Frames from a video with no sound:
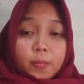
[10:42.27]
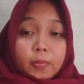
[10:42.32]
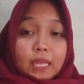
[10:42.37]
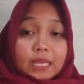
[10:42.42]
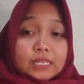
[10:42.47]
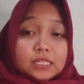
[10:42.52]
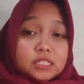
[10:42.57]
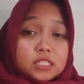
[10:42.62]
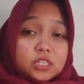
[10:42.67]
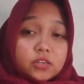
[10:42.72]

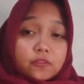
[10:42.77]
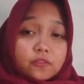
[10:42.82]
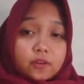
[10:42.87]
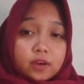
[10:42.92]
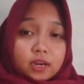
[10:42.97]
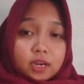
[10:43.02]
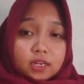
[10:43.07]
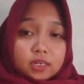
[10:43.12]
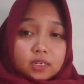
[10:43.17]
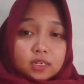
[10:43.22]
In
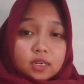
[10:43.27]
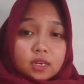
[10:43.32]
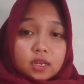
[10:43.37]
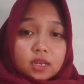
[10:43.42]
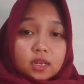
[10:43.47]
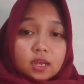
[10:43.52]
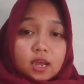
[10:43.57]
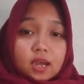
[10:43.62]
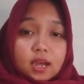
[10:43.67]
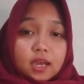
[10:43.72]
Japan,
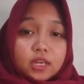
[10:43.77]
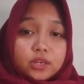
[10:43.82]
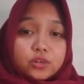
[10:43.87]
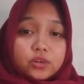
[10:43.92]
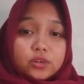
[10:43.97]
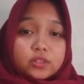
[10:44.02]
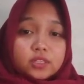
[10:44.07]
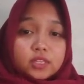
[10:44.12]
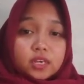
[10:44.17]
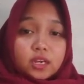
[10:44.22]
eye
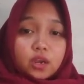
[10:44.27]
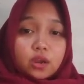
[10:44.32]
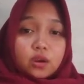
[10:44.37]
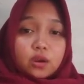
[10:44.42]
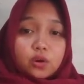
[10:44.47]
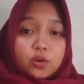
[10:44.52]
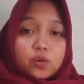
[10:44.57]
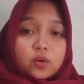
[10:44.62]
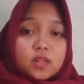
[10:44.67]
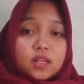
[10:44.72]
contact
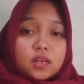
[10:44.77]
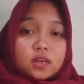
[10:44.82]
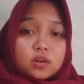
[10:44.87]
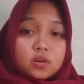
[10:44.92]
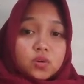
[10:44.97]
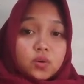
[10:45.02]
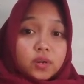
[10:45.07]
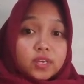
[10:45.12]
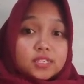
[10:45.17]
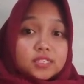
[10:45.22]
equals
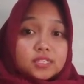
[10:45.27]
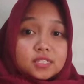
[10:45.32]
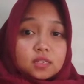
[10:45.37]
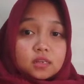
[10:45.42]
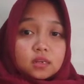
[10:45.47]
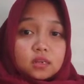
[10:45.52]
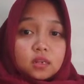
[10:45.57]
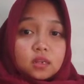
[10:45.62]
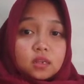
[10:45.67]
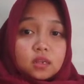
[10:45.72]

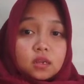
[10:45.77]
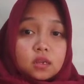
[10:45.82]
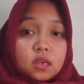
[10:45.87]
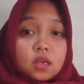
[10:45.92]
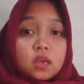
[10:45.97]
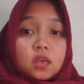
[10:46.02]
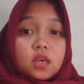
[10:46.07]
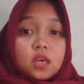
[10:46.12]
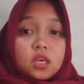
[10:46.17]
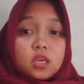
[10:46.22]
aggression.
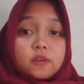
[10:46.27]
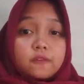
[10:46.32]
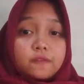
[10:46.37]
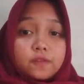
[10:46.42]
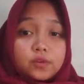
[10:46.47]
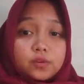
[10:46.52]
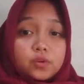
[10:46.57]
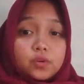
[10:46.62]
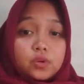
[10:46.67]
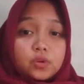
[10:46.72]
If
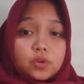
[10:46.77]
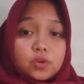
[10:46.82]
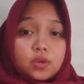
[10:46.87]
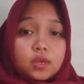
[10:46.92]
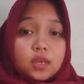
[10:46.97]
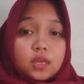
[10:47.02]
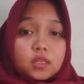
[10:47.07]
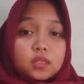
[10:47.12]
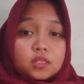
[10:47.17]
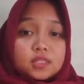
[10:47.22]
you look
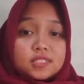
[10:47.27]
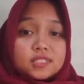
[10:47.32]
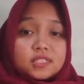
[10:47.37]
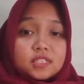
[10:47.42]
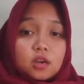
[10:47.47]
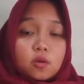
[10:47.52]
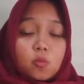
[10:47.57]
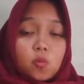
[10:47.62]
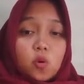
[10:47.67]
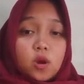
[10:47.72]
into
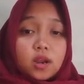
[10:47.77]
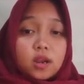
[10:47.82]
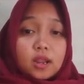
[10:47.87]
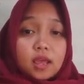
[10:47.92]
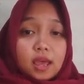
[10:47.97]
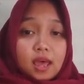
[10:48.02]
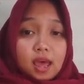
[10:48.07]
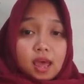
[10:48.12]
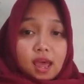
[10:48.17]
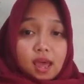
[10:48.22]
someone's
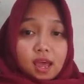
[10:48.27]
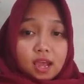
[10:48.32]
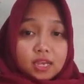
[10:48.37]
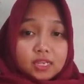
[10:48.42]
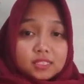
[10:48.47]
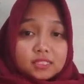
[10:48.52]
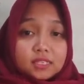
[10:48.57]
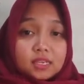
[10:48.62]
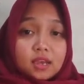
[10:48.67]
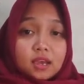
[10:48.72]

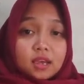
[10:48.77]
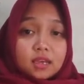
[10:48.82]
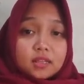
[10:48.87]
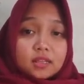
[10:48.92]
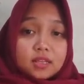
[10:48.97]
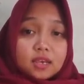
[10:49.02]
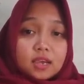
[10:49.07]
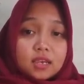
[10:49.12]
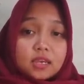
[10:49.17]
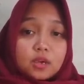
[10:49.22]
eyes,
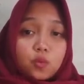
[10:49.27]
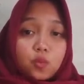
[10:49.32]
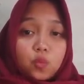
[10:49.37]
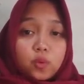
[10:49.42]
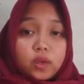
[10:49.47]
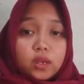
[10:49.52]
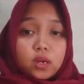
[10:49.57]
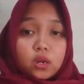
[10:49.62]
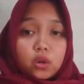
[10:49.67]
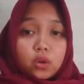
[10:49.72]
they
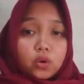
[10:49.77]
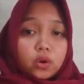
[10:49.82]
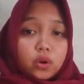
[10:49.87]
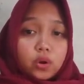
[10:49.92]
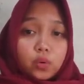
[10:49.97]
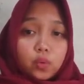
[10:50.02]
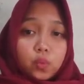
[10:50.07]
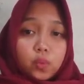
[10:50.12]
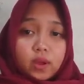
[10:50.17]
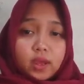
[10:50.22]
will look
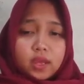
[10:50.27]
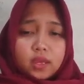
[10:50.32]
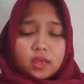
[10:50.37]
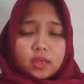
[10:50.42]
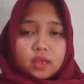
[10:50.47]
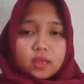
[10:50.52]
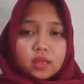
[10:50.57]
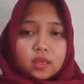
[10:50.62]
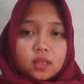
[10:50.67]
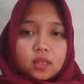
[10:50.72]
away.
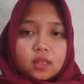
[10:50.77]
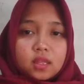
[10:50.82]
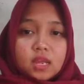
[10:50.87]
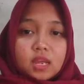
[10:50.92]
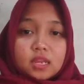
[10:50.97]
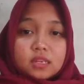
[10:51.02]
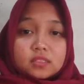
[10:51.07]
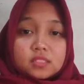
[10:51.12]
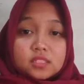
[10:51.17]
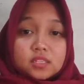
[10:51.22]

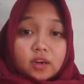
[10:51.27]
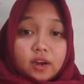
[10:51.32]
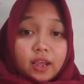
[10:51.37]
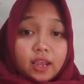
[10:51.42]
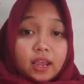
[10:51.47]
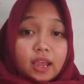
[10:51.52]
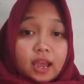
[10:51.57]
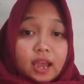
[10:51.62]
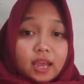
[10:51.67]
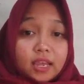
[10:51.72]

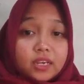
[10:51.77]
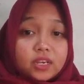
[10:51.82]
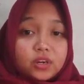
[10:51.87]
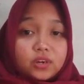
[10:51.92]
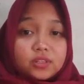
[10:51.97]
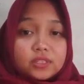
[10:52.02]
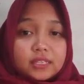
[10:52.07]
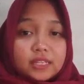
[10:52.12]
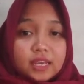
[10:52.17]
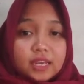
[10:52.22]
Direct eye
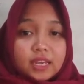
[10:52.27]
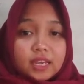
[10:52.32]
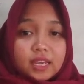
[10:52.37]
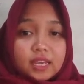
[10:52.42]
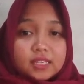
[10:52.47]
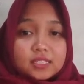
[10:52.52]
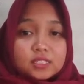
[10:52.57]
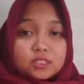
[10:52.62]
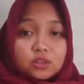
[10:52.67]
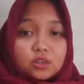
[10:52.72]
contact
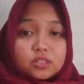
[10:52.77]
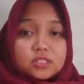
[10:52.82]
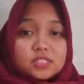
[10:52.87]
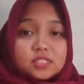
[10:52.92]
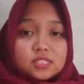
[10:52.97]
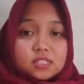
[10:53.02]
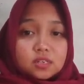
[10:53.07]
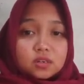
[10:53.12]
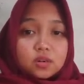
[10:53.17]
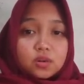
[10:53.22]
is
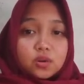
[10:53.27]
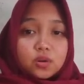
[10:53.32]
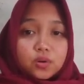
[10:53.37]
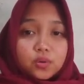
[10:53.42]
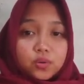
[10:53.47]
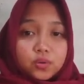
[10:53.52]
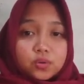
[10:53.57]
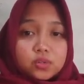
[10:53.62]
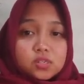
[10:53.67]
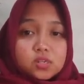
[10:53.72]
considered
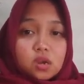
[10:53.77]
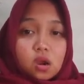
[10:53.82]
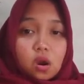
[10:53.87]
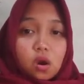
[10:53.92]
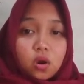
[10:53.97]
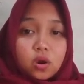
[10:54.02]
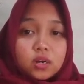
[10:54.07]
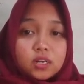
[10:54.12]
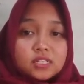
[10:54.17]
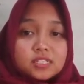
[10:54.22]
rude
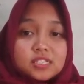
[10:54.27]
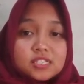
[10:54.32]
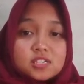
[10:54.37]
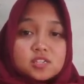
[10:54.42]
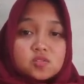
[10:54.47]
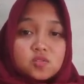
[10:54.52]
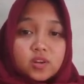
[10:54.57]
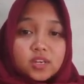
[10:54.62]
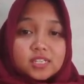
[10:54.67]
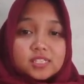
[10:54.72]
or
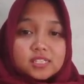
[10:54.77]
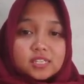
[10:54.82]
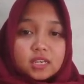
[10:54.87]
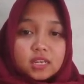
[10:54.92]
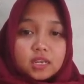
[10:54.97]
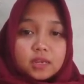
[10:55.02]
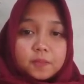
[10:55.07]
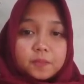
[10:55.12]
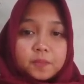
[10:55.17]
distracting.